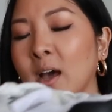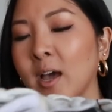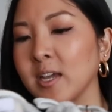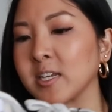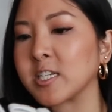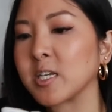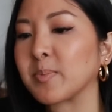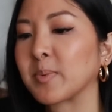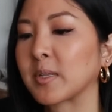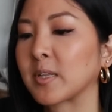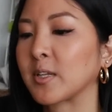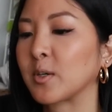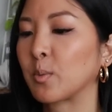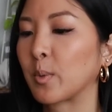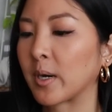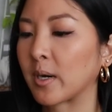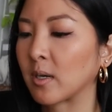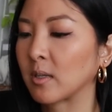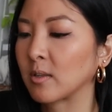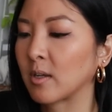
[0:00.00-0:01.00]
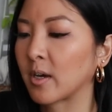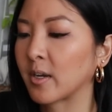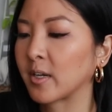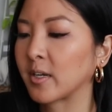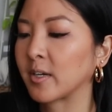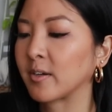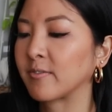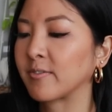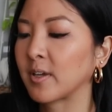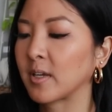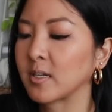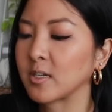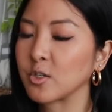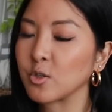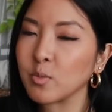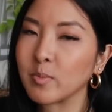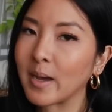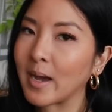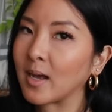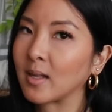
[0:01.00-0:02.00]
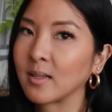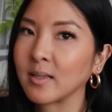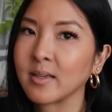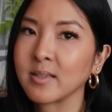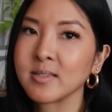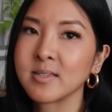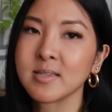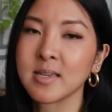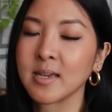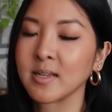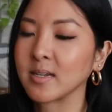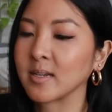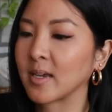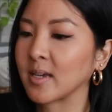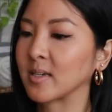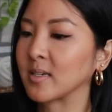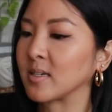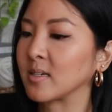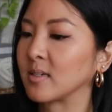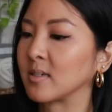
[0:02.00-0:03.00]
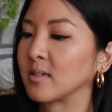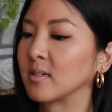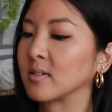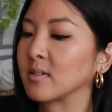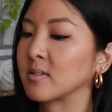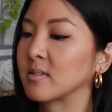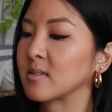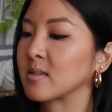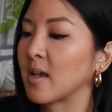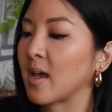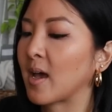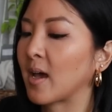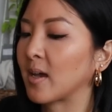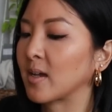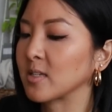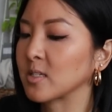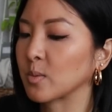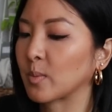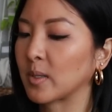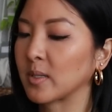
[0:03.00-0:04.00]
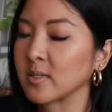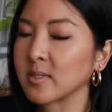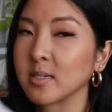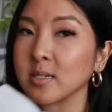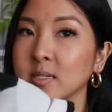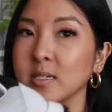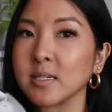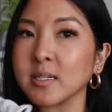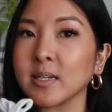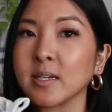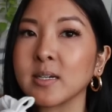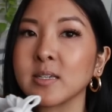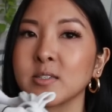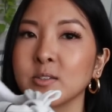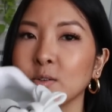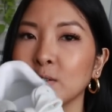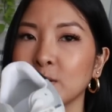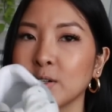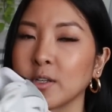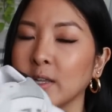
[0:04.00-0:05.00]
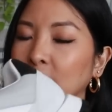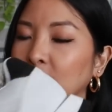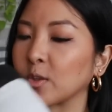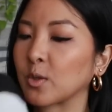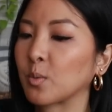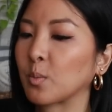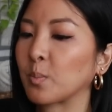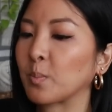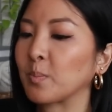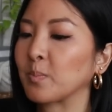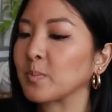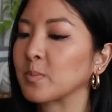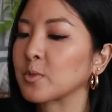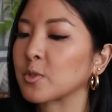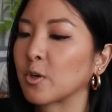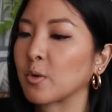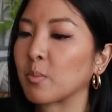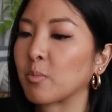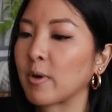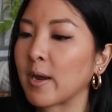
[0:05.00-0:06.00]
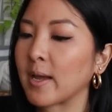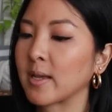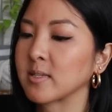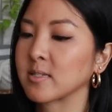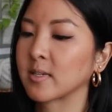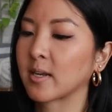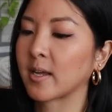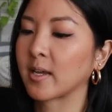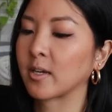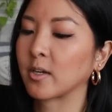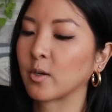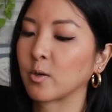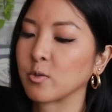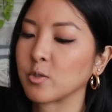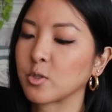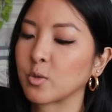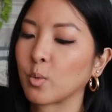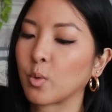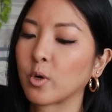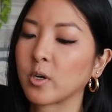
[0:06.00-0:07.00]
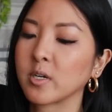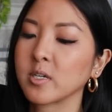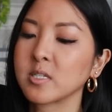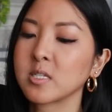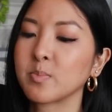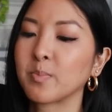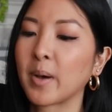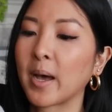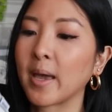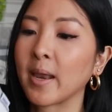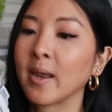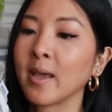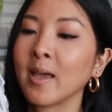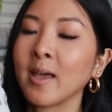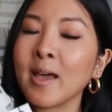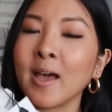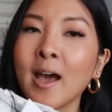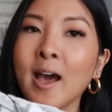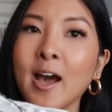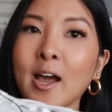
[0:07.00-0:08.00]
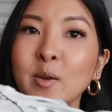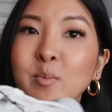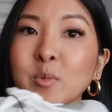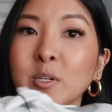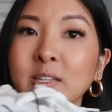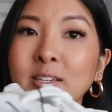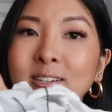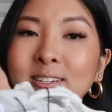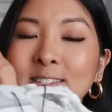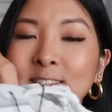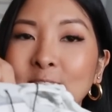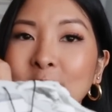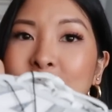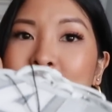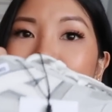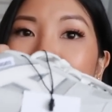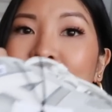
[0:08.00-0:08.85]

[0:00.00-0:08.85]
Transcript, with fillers: I typically wear a lot of New Balance and Nikes, as well as Adidas. Those are like the sort of brands that I go towards, but I'm really excited to